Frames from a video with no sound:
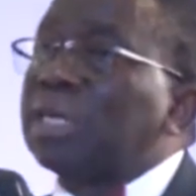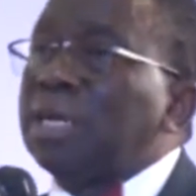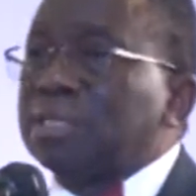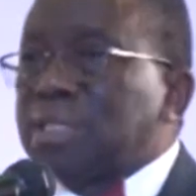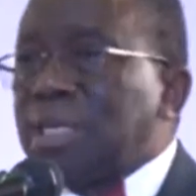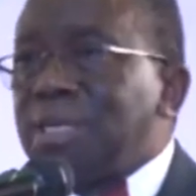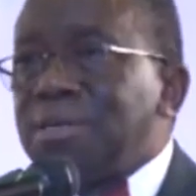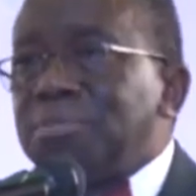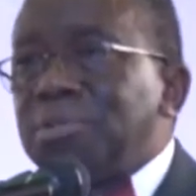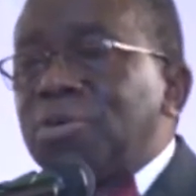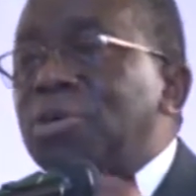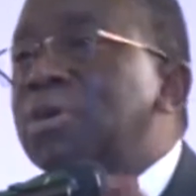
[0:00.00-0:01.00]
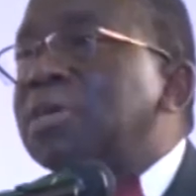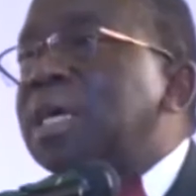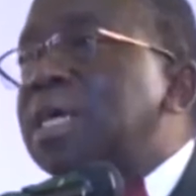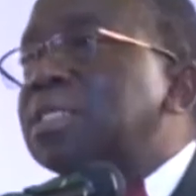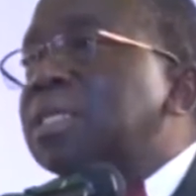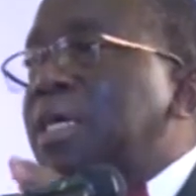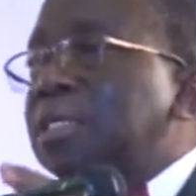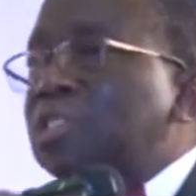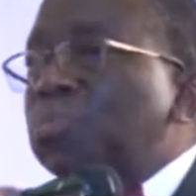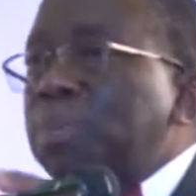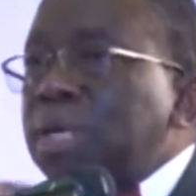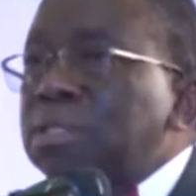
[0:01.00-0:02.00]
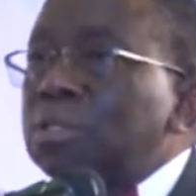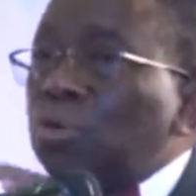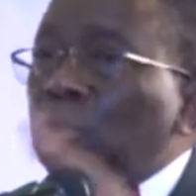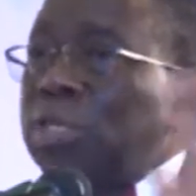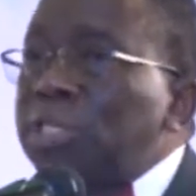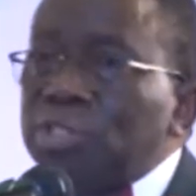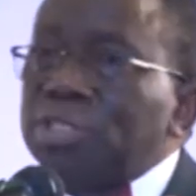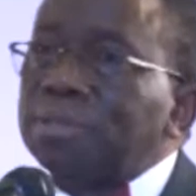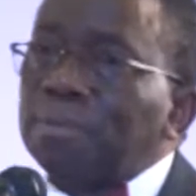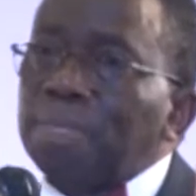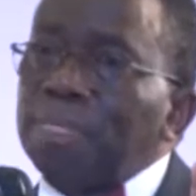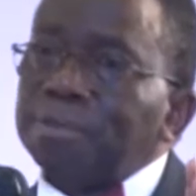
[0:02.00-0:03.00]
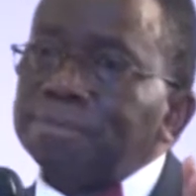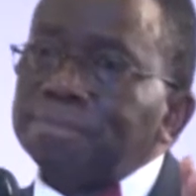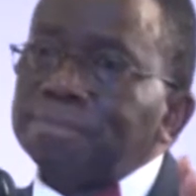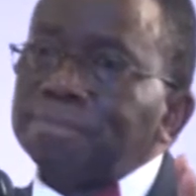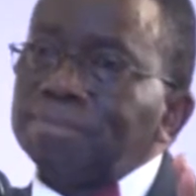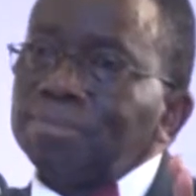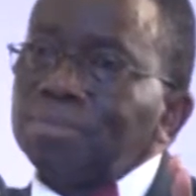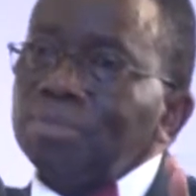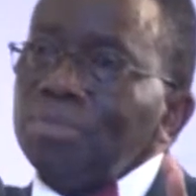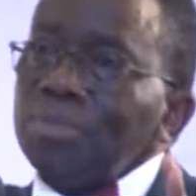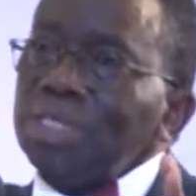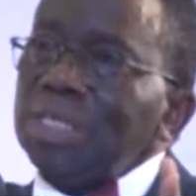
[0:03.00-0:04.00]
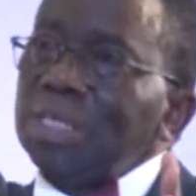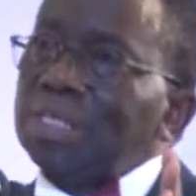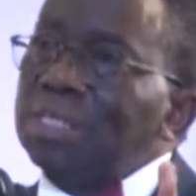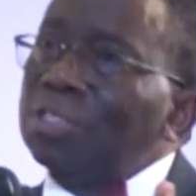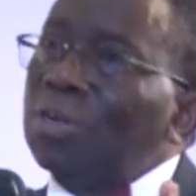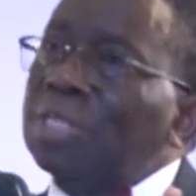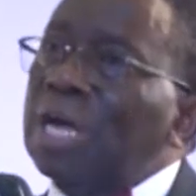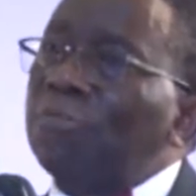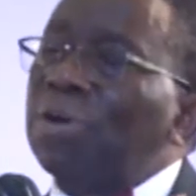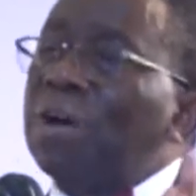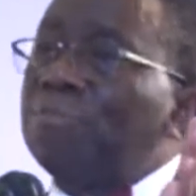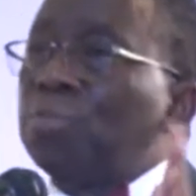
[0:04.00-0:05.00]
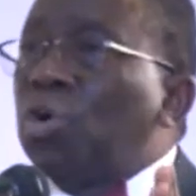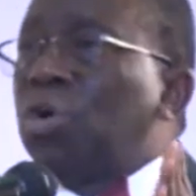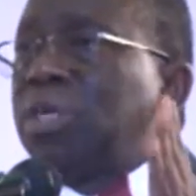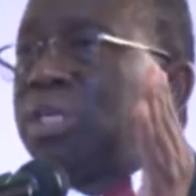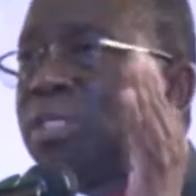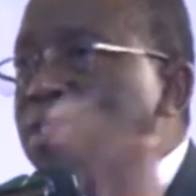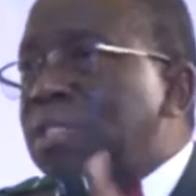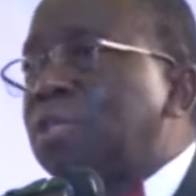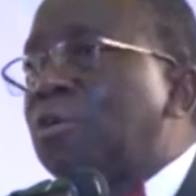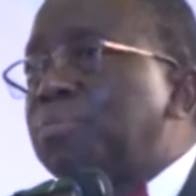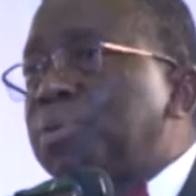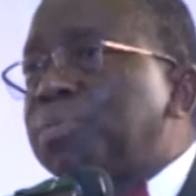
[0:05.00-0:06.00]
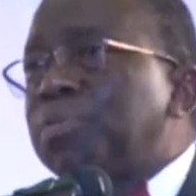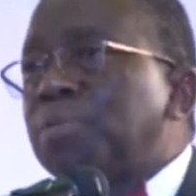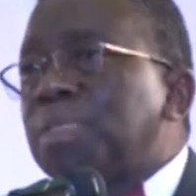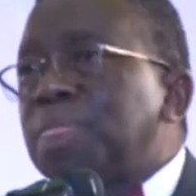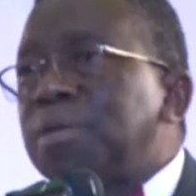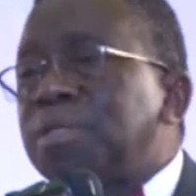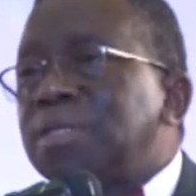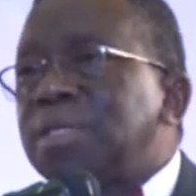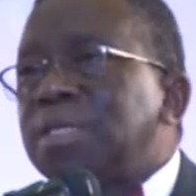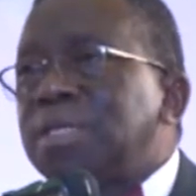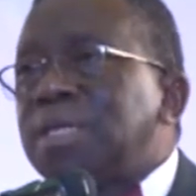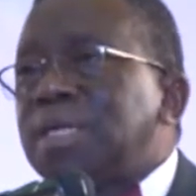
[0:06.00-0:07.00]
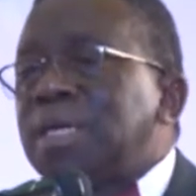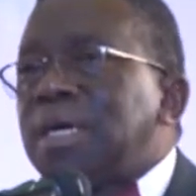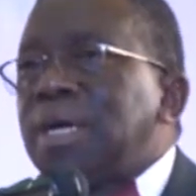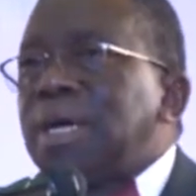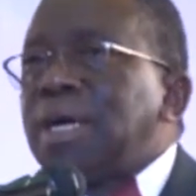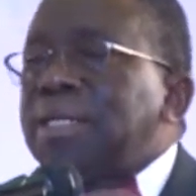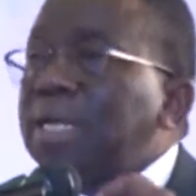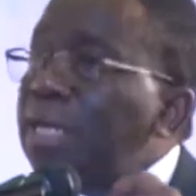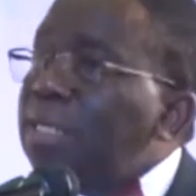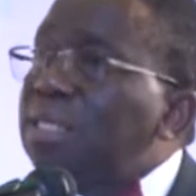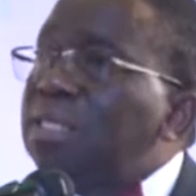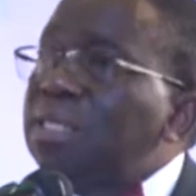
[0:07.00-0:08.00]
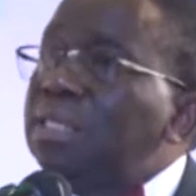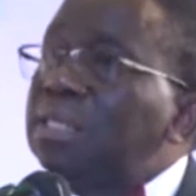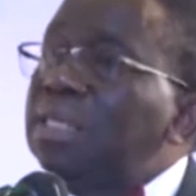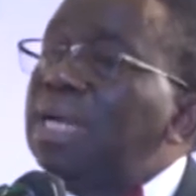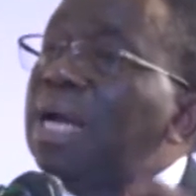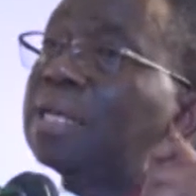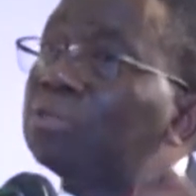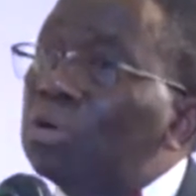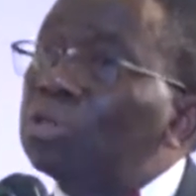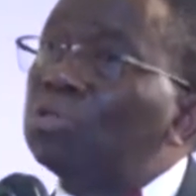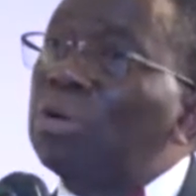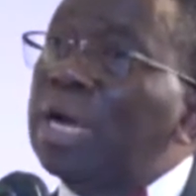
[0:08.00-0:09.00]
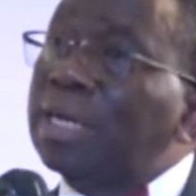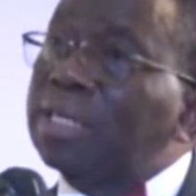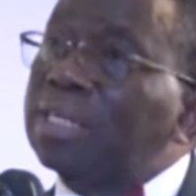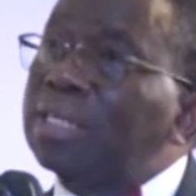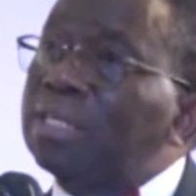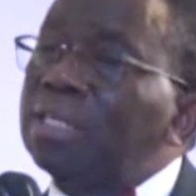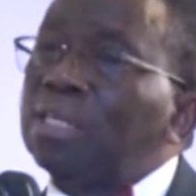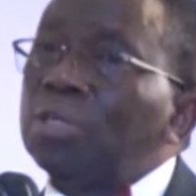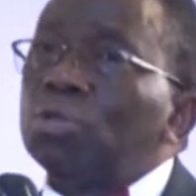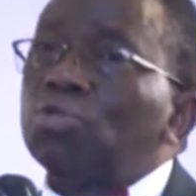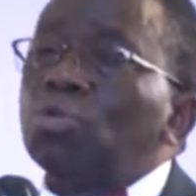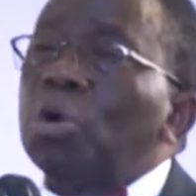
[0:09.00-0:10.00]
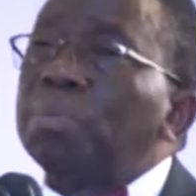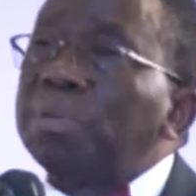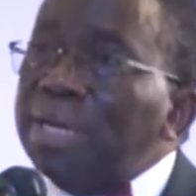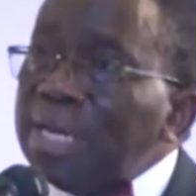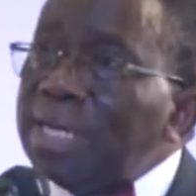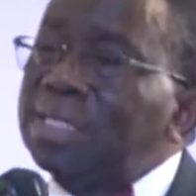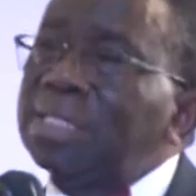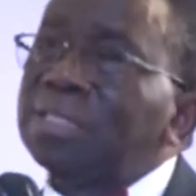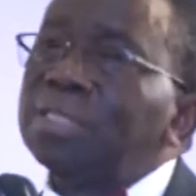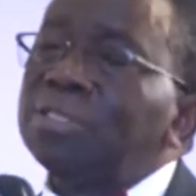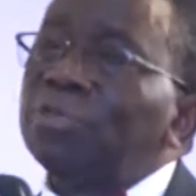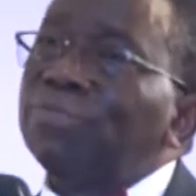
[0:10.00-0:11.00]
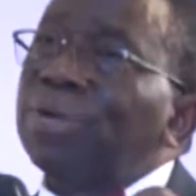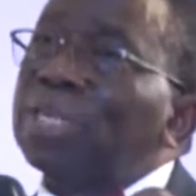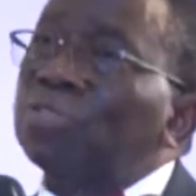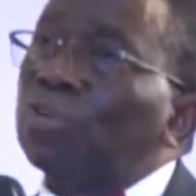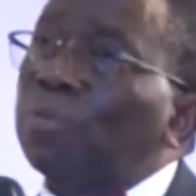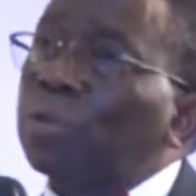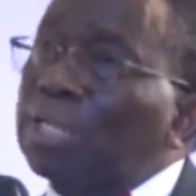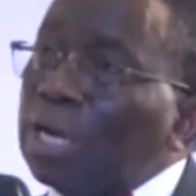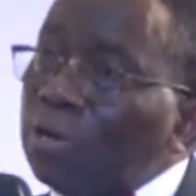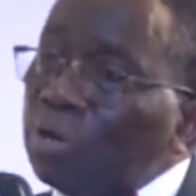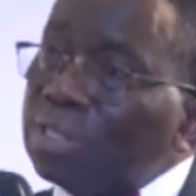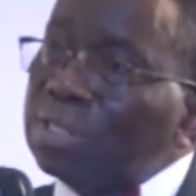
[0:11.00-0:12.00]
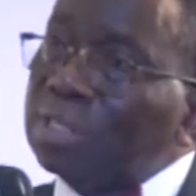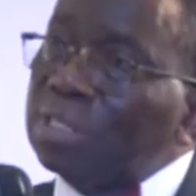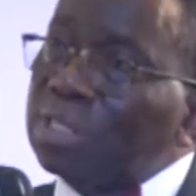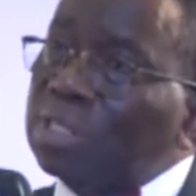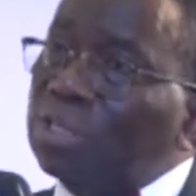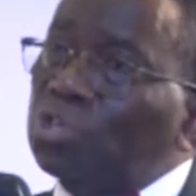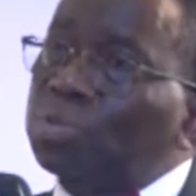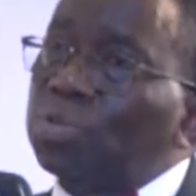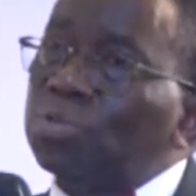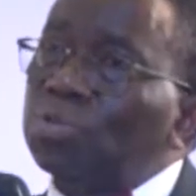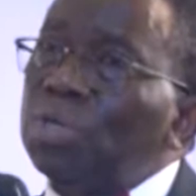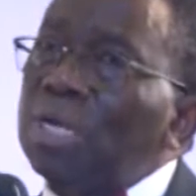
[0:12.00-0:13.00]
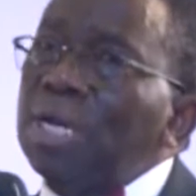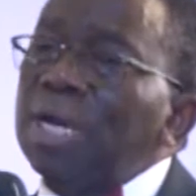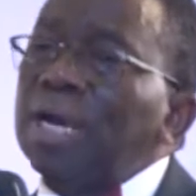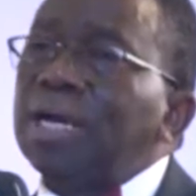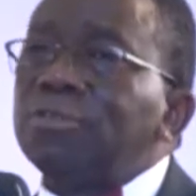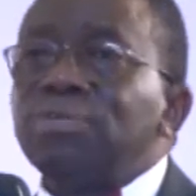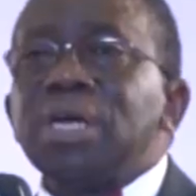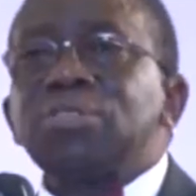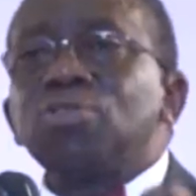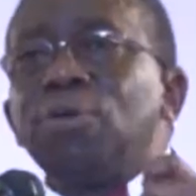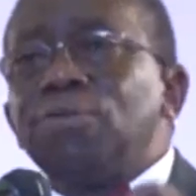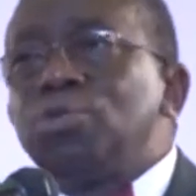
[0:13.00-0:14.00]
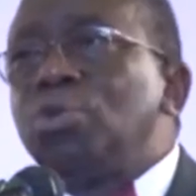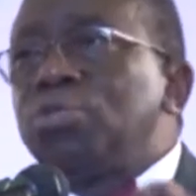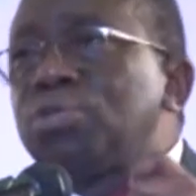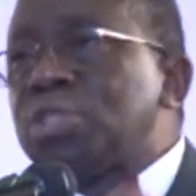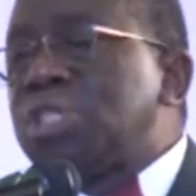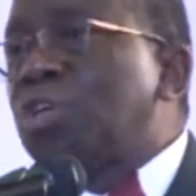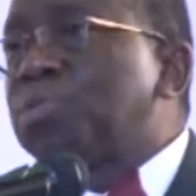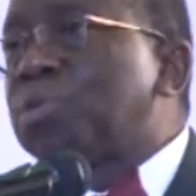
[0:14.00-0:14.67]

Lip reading: with cancer because cancer respects no age. It is just that we have more in senior people. And NDDC has also agreed to upgrade University of Port Harcourt Teaching Hospital and University of Uyo Teaching